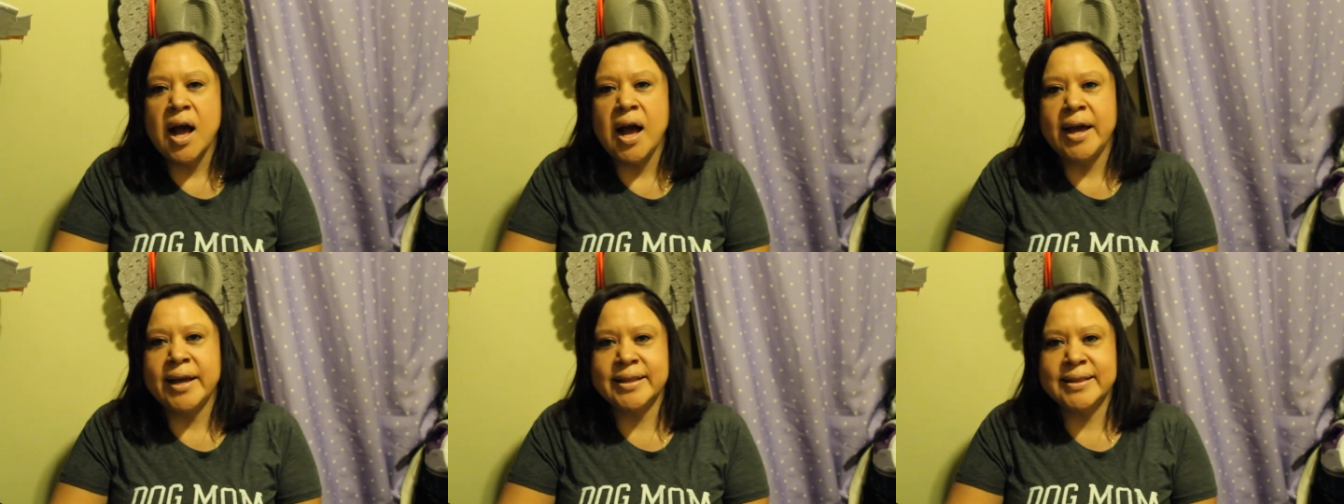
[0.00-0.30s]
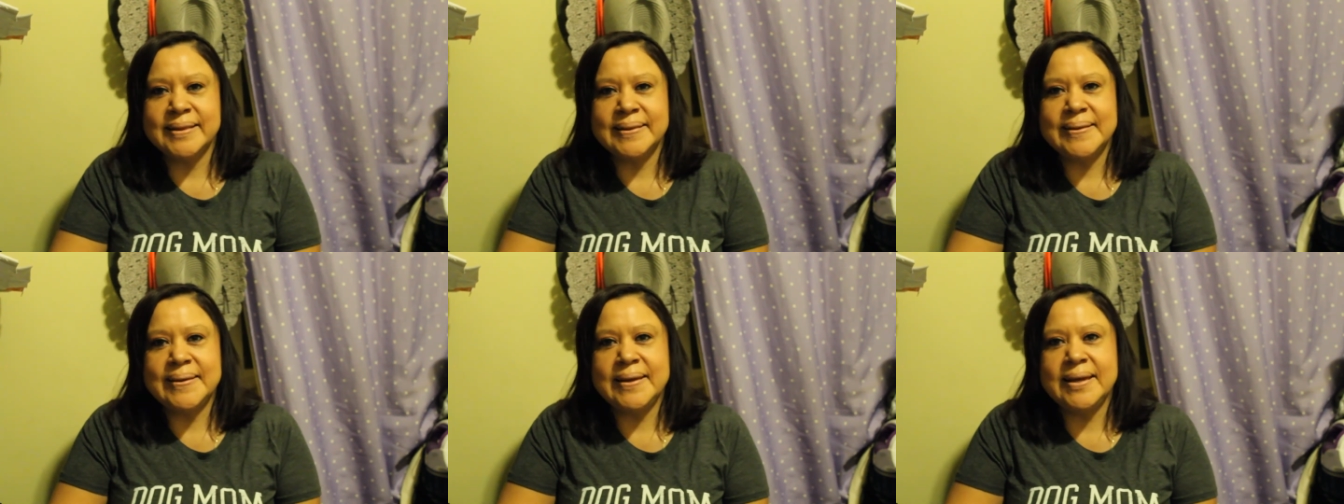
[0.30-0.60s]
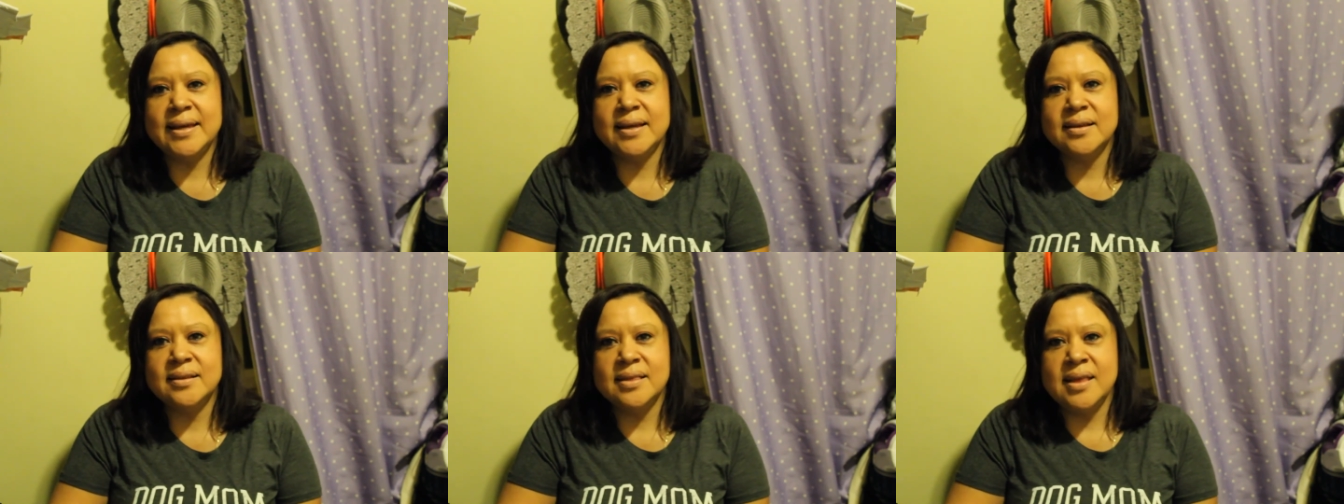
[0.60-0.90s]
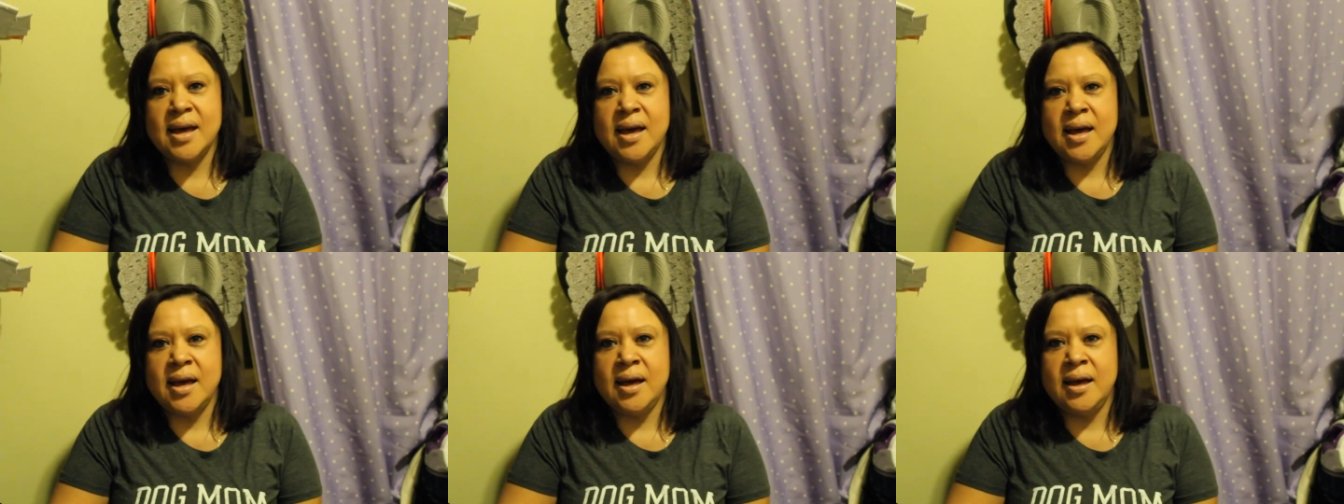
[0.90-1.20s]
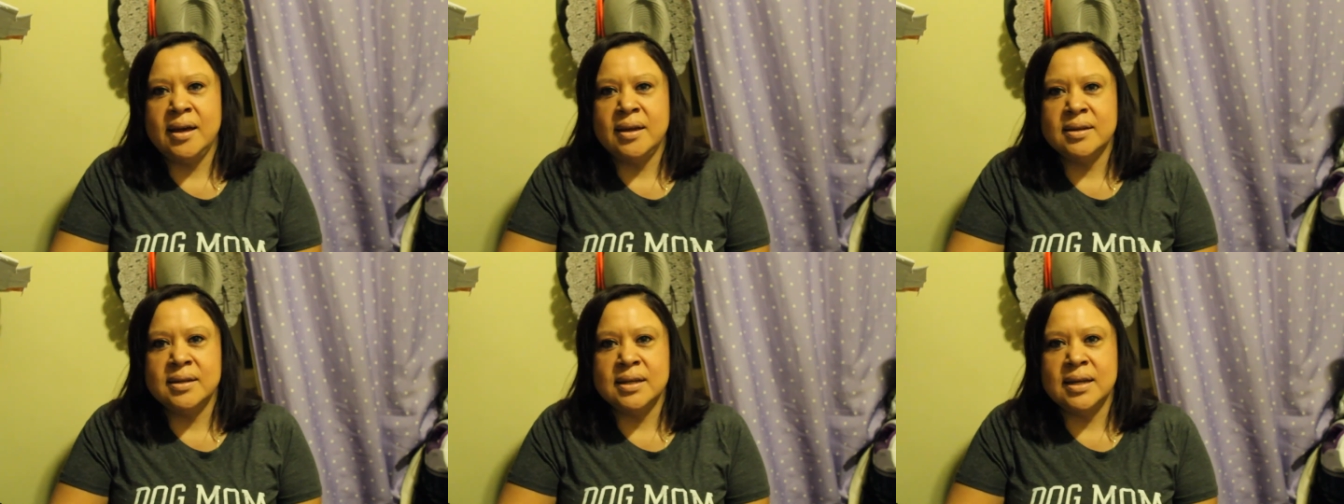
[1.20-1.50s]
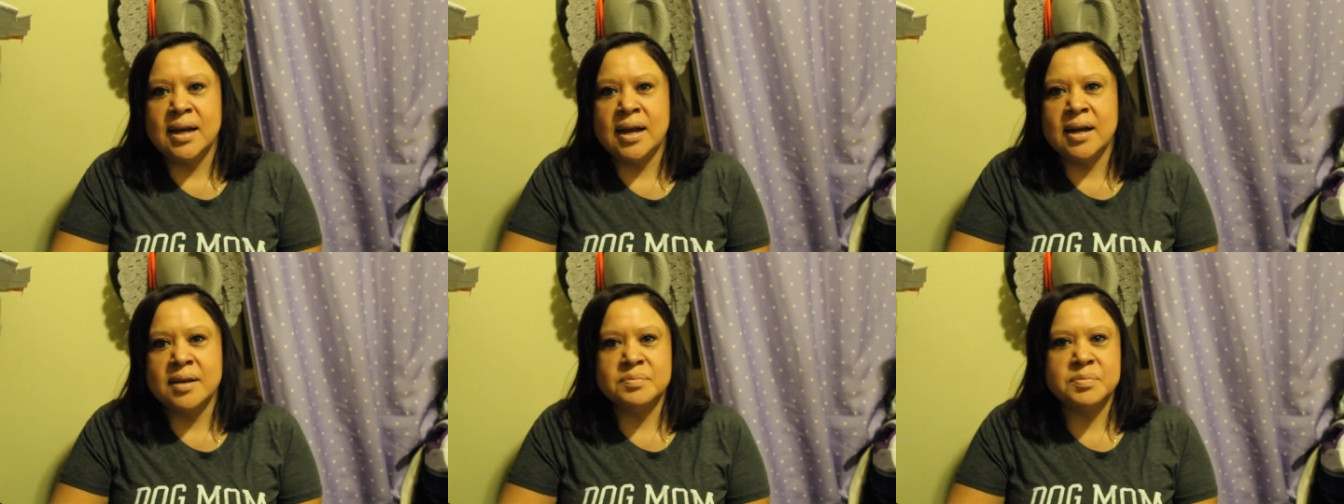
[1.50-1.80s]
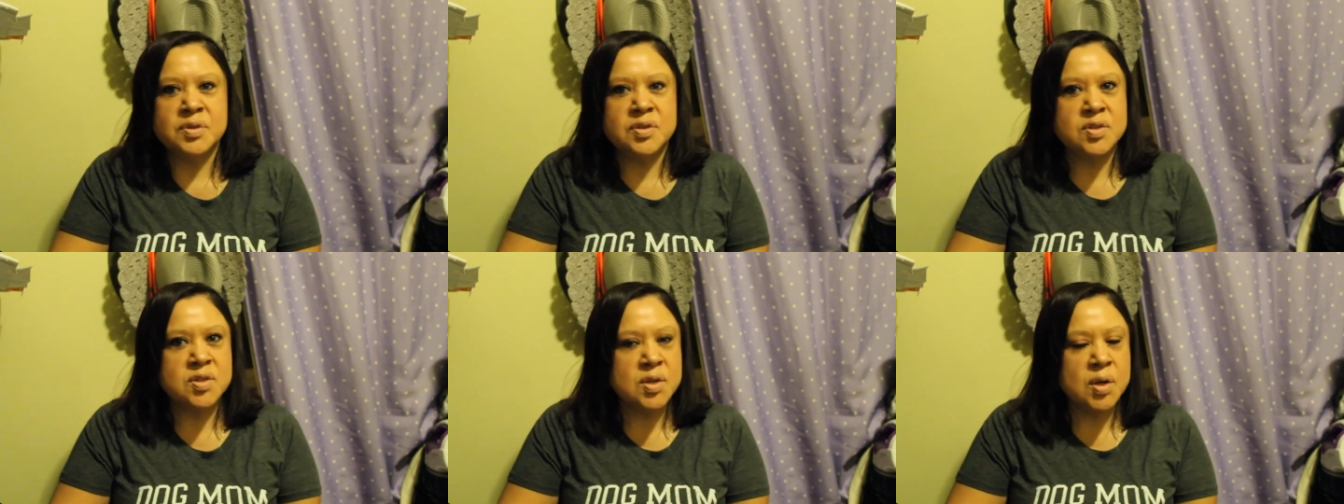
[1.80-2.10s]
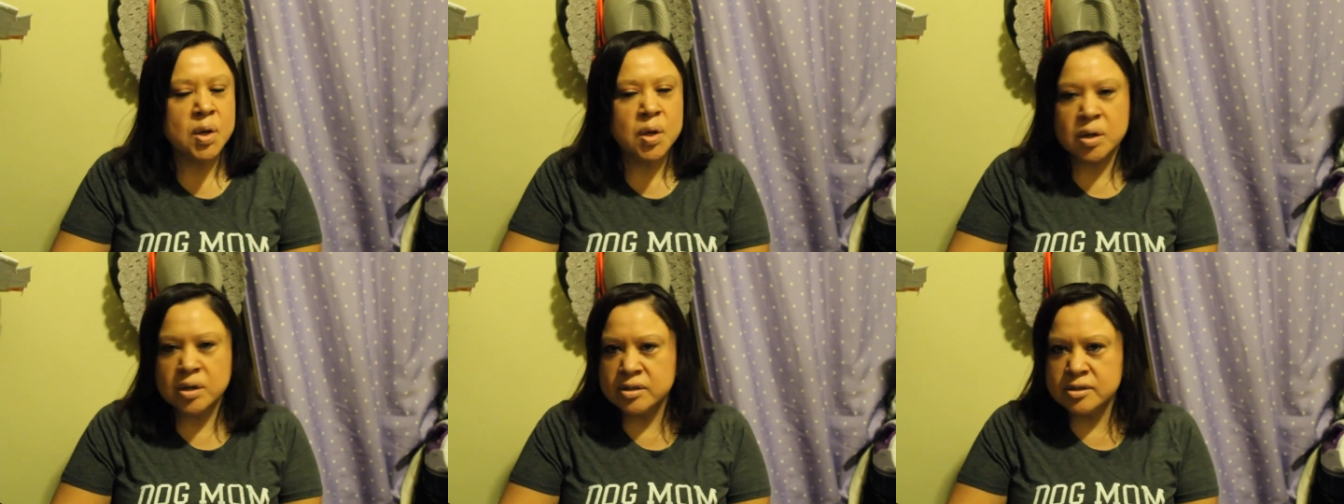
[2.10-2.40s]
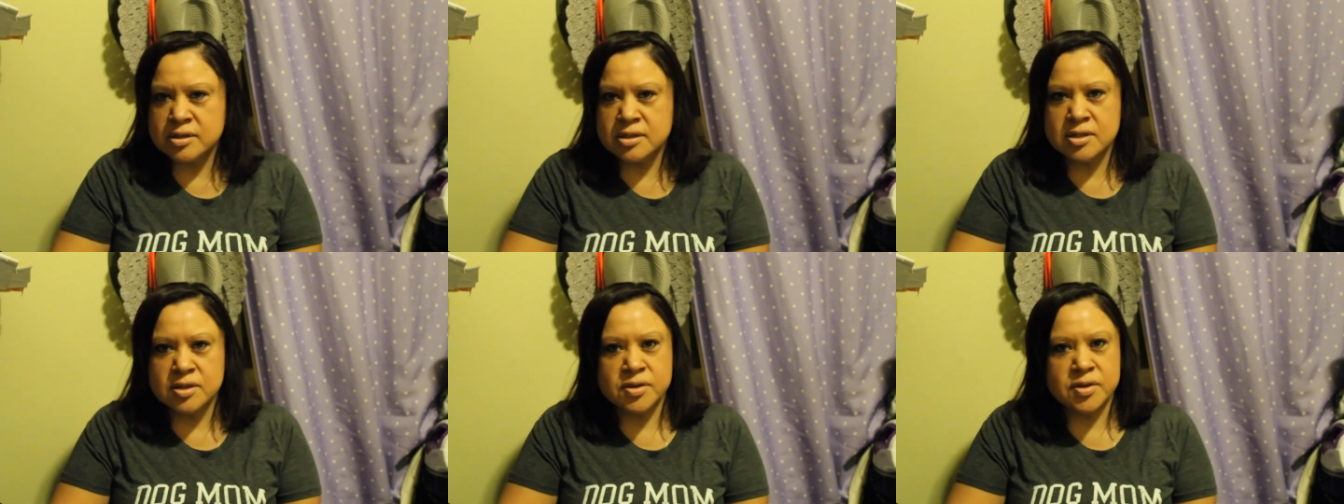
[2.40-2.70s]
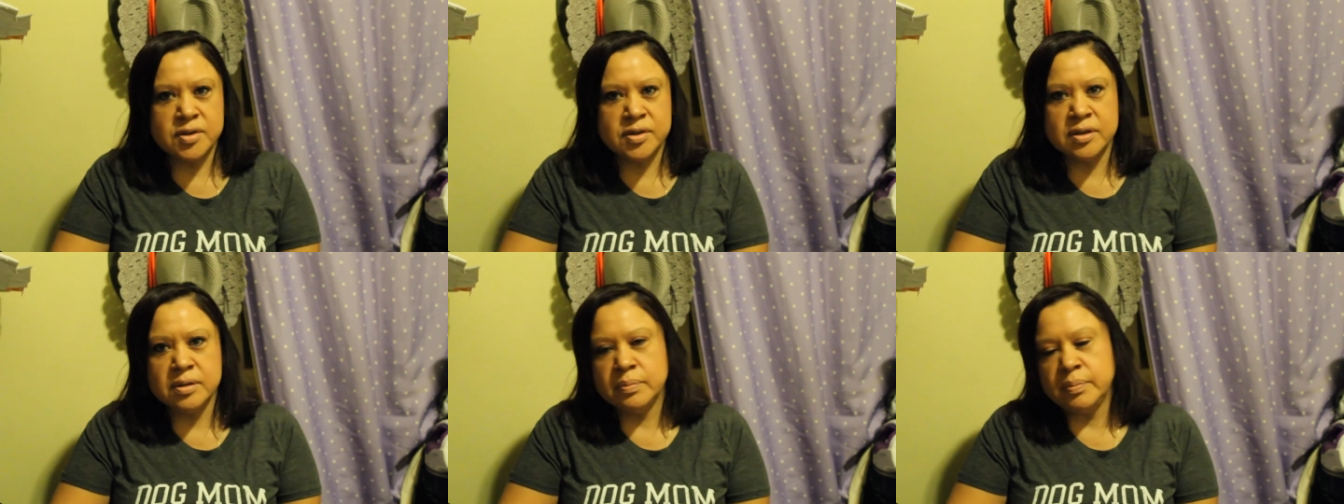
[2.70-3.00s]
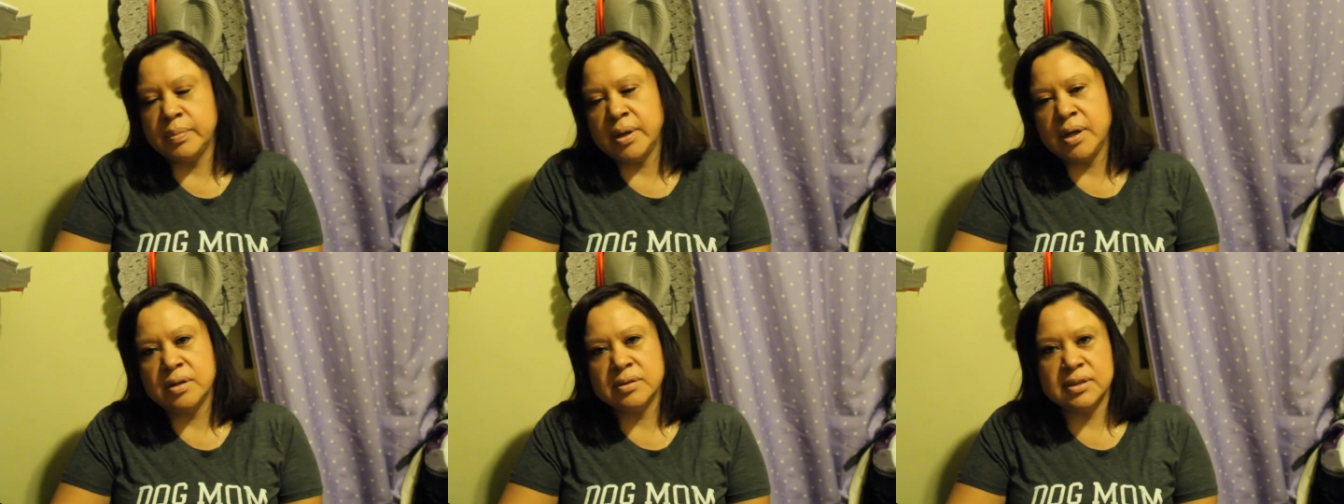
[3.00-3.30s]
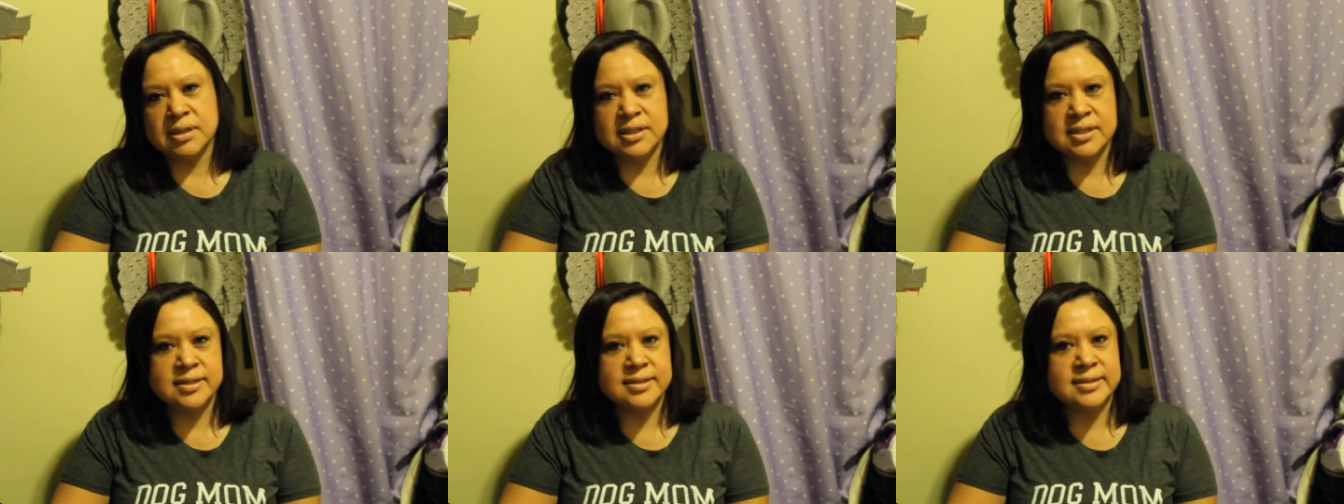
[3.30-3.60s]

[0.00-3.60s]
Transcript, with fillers: I think that I'm so concerned about the